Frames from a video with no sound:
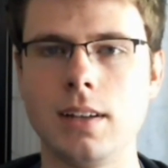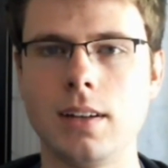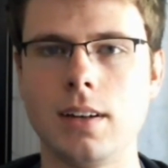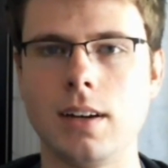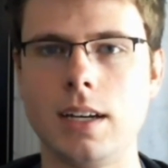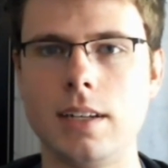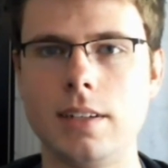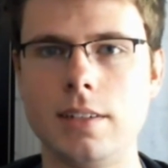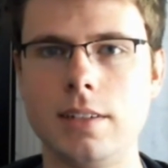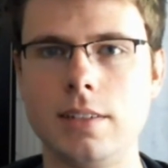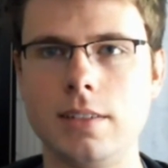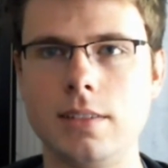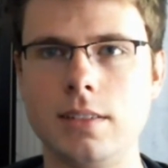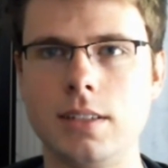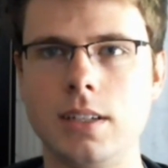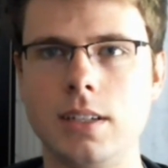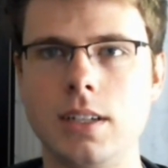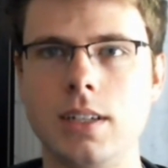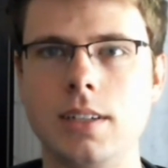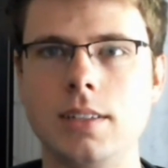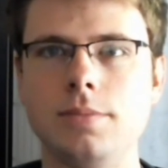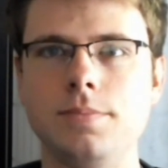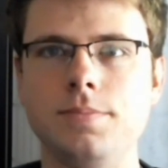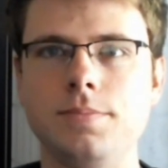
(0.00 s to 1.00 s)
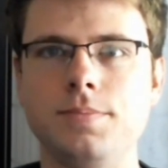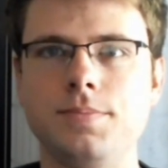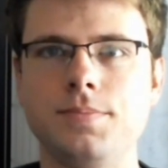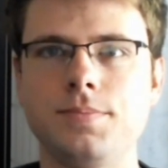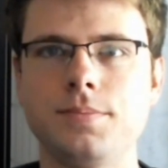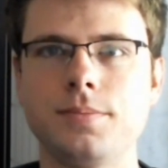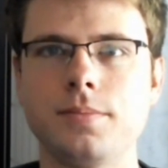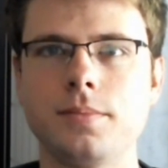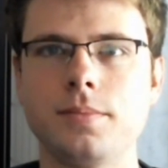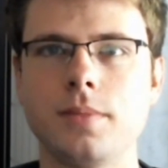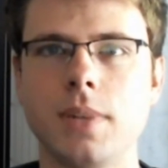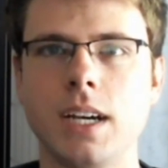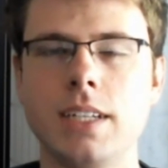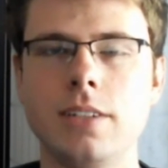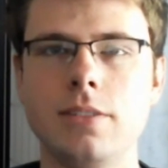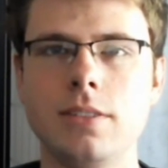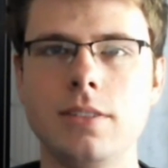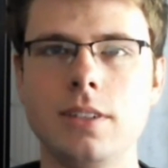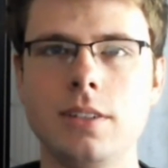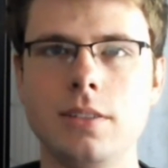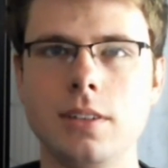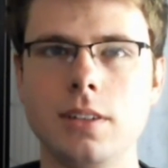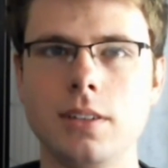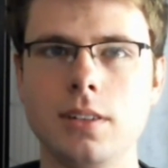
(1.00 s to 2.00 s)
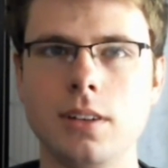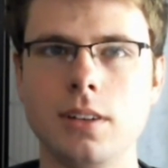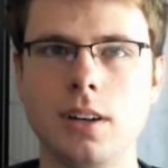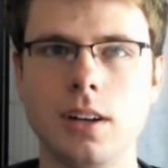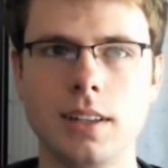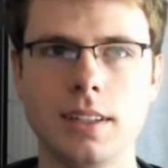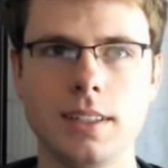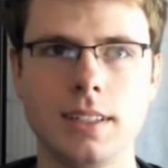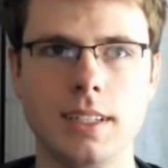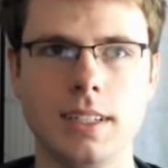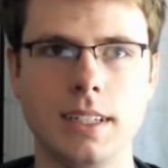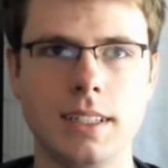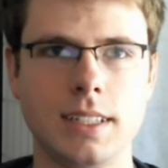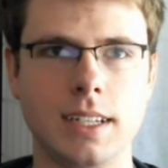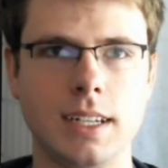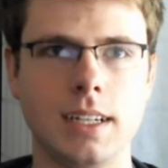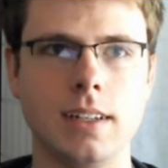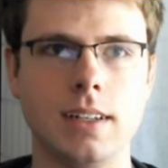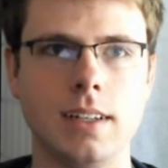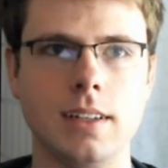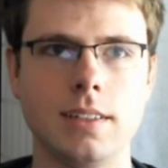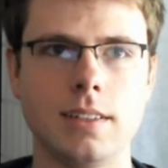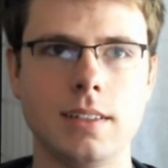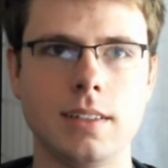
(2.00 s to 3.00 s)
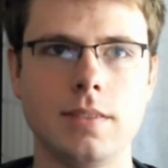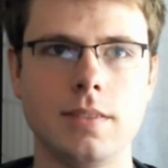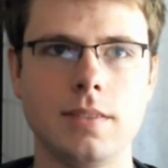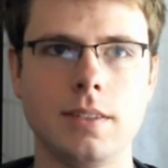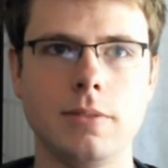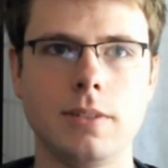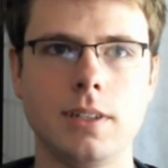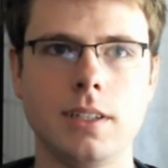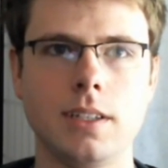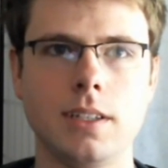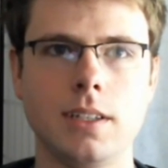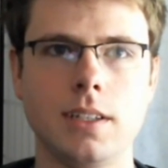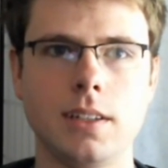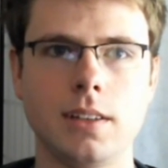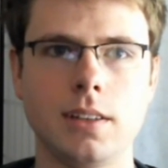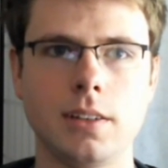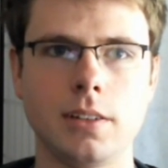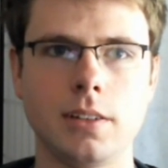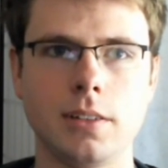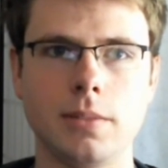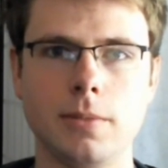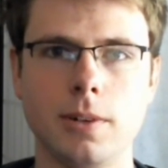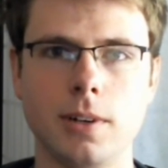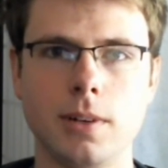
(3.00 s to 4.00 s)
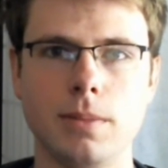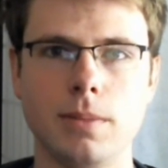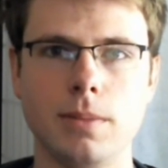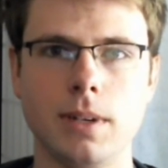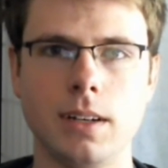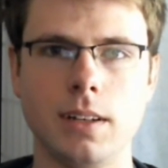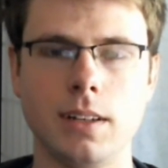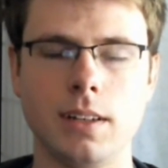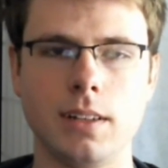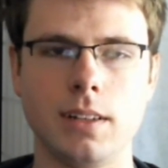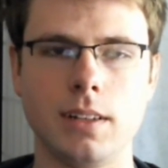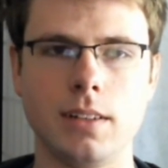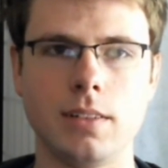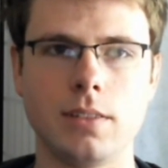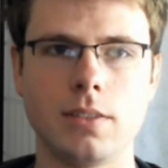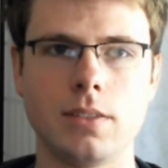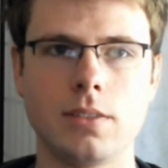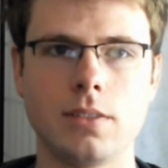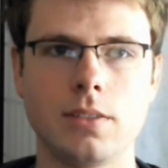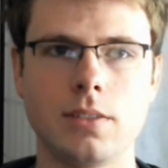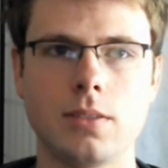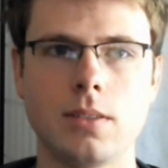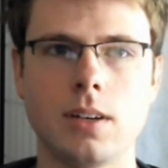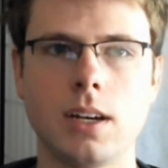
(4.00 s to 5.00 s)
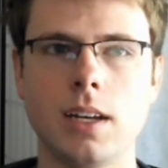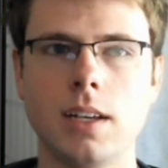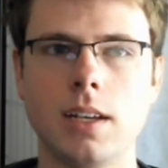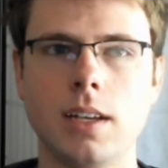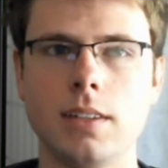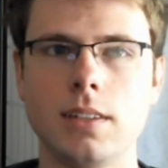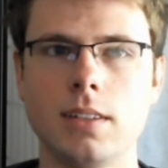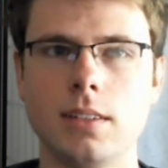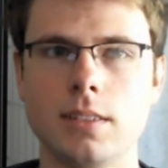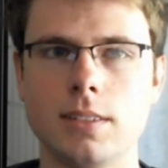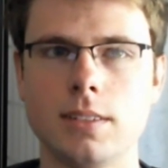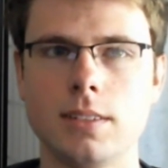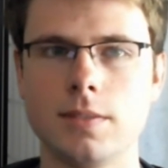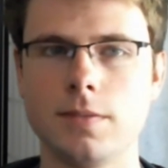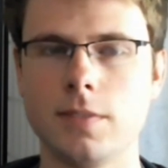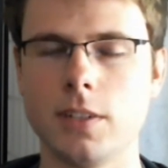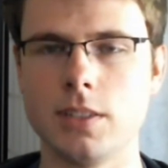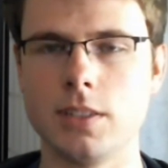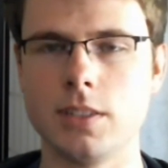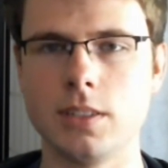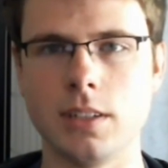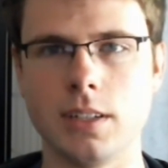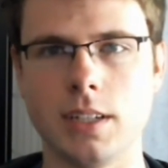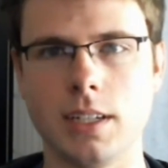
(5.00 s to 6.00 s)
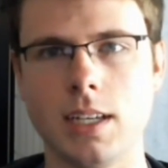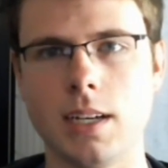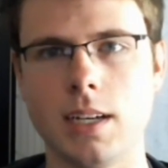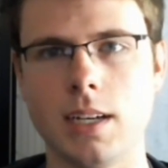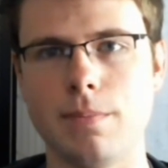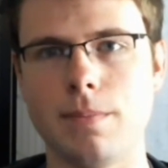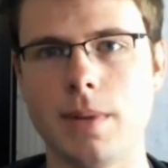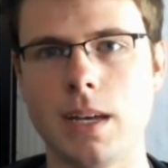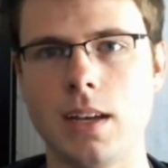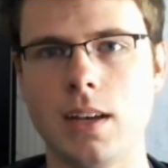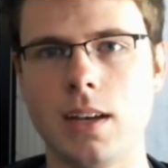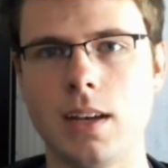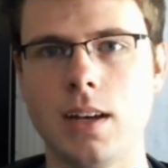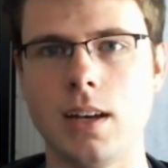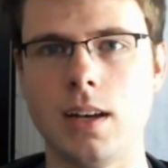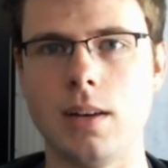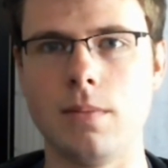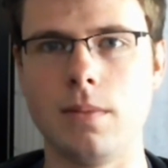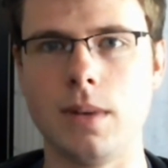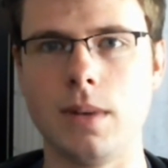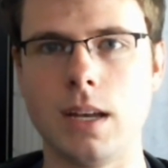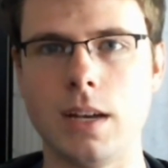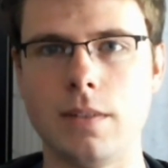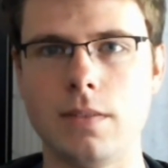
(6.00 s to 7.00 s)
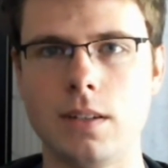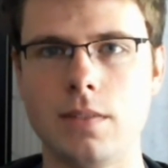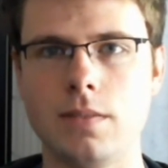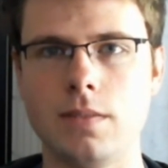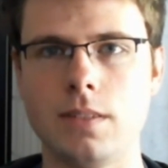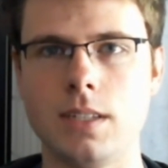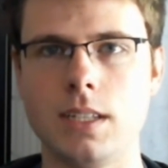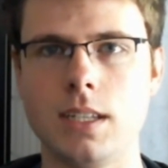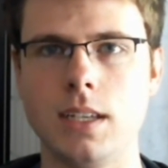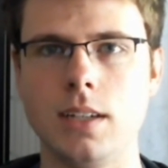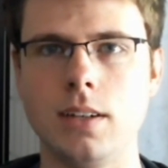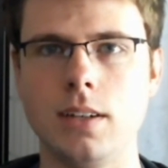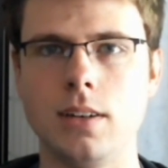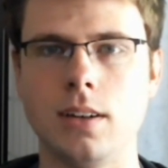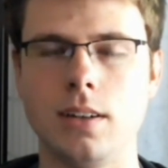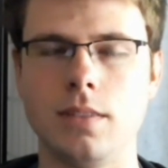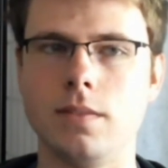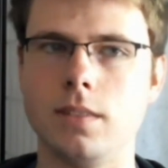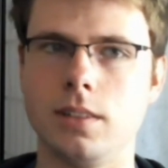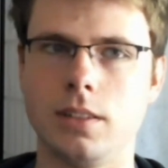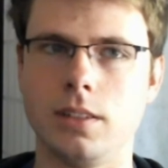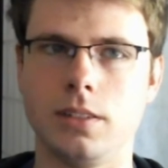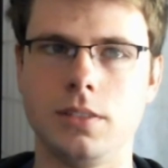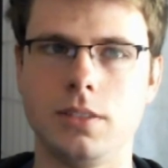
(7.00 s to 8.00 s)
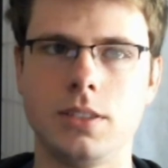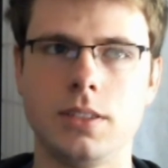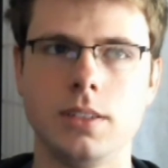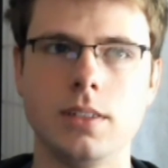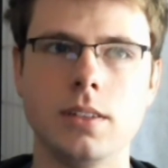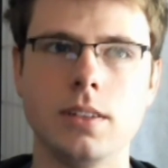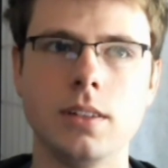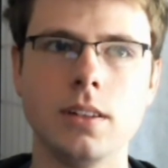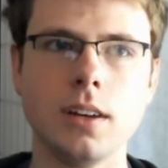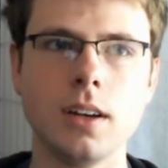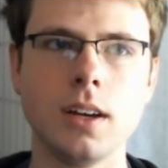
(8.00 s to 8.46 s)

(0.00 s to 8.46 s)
I don't know all the details. If you want to learn more about it, try first looking up FFT convolution.